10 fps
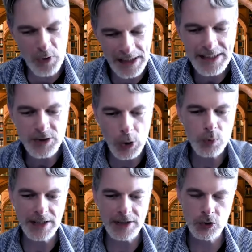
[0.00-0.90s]
really
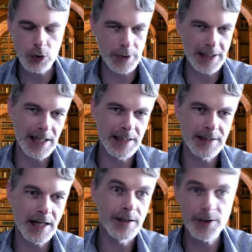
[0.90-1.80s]
don't enjoy
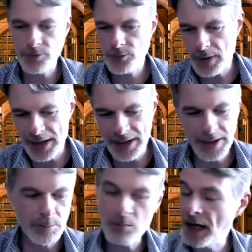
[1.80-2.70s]
in narrative
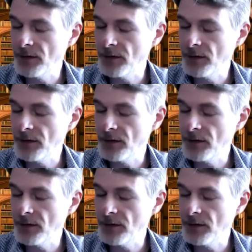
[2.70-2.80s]
um,